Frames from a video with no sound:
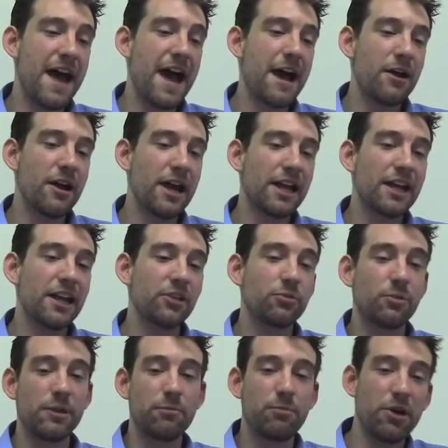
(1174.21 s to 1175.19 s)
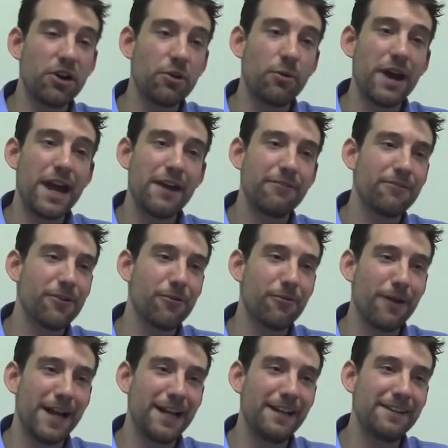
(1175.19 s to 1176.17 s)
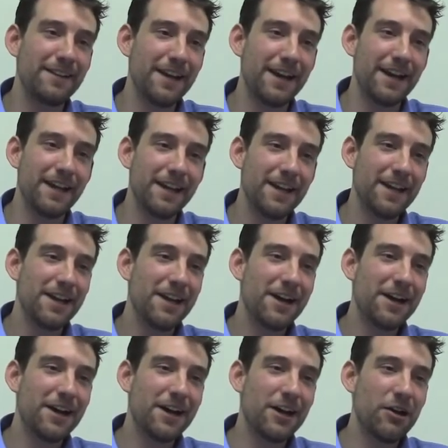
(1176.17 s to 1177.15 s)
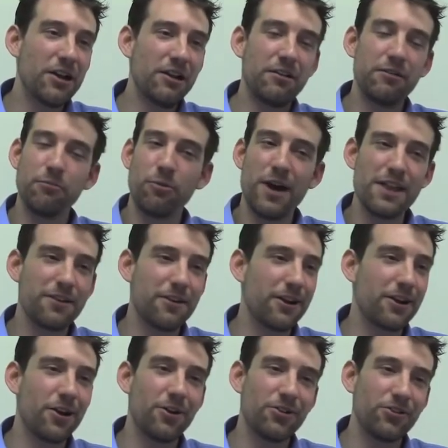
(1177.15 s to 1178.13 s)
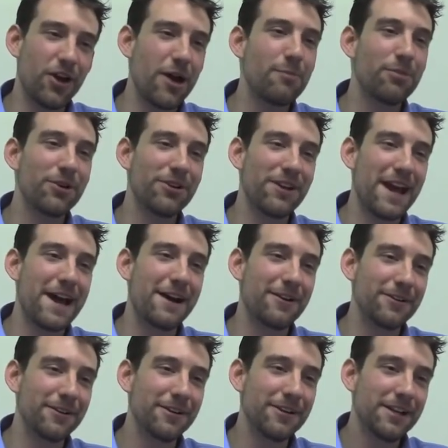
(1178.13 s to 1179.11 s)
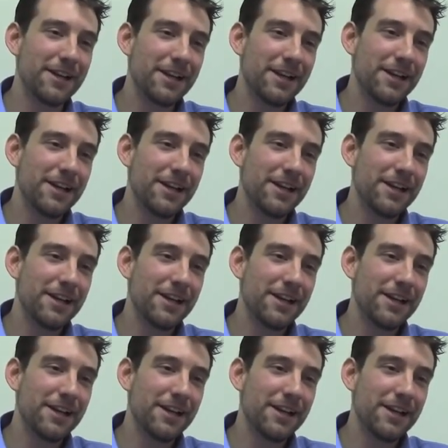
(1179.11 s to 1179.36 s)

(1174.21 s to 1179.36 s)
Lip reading: that I guess we put away for a rainy day, whether it goes up or down.